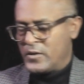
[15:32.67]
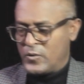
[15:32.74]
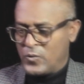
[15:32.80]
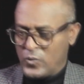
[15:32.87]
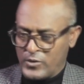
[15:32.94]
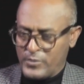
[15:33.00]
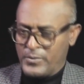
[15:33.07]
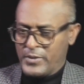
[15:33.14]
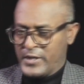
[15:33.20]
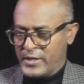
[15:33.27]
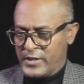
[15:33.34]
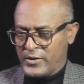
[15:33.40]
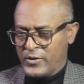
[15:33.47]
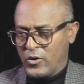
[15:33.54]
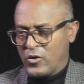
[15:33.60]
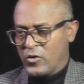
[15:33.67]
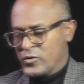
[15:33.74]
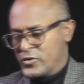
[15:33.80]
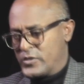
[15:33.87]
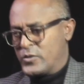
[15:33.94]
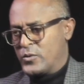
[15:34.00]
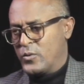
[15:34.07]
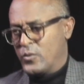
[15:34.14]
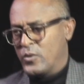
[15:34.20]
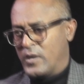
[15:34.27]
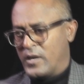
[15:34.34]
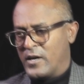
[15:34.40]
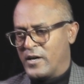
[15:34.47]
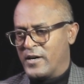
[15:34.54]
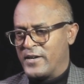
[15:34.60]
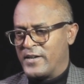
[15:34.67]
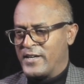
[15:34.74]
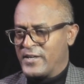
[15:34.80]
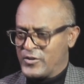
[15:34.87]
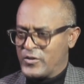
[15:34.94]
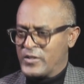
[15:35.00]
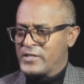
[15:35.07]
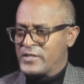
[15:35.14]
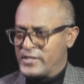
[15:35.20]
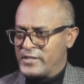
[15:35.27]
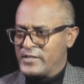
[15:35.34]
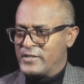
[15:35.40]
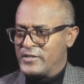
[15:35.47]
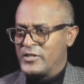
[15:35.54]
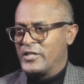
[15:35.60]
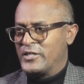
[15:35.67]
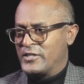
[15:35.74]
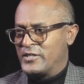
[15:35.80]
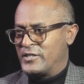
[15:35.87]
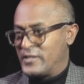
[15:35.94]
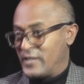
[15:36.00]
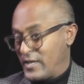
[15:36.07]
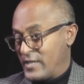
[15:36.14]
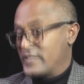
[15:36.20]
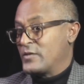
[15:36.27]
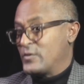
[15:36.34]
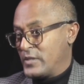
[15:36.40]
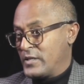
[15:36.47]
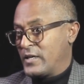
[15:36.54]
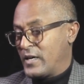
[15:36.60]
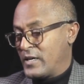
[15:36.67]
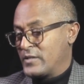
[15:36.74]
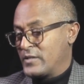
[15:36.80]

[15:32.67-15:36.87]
would be those who are interested in, as we've